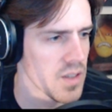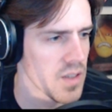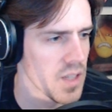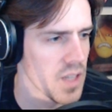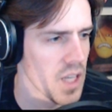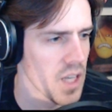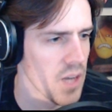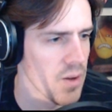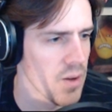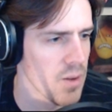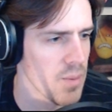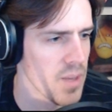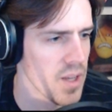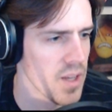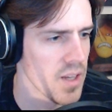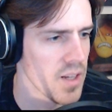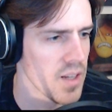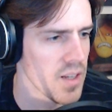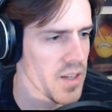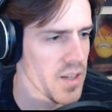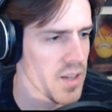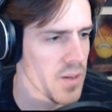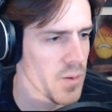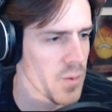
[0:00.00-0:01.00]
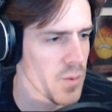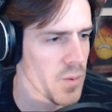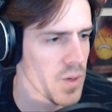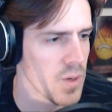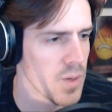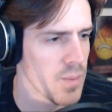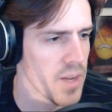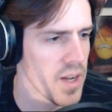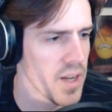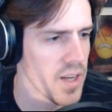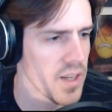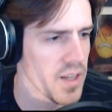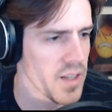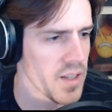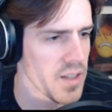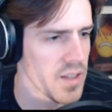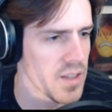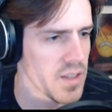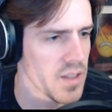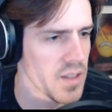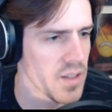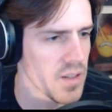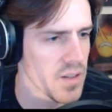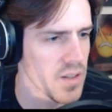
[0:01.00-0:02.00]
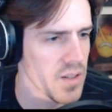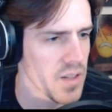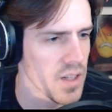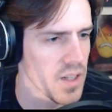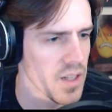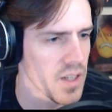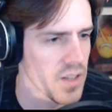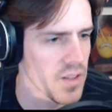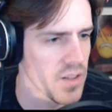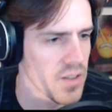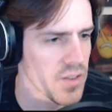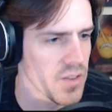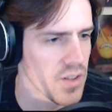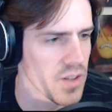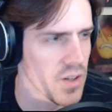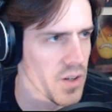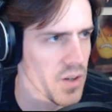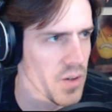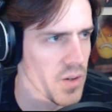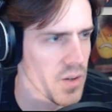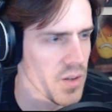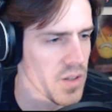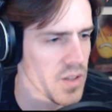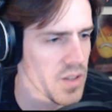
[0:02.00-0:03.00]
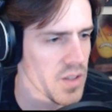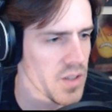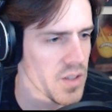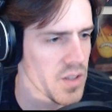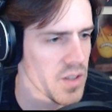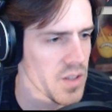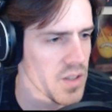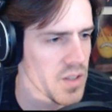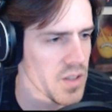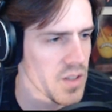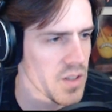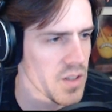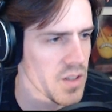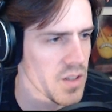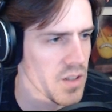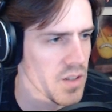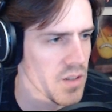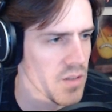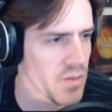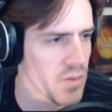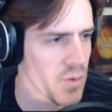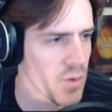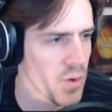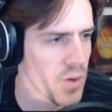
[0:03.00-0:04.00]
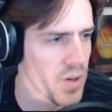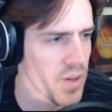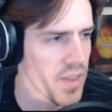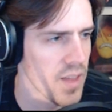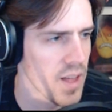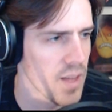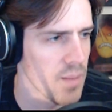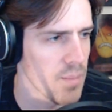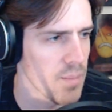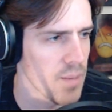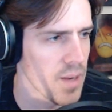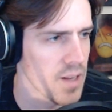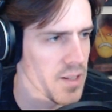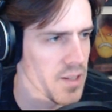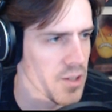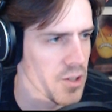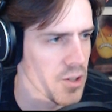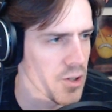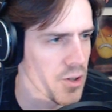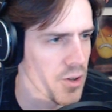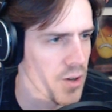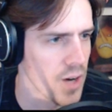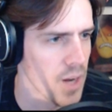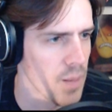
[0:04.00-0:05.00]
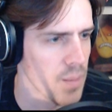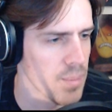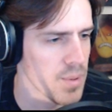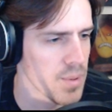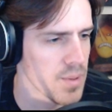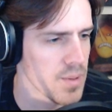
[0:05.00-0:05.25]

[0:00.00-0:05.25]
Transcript: Can we make it? We made it! Okay, so, avoid that pile of crap.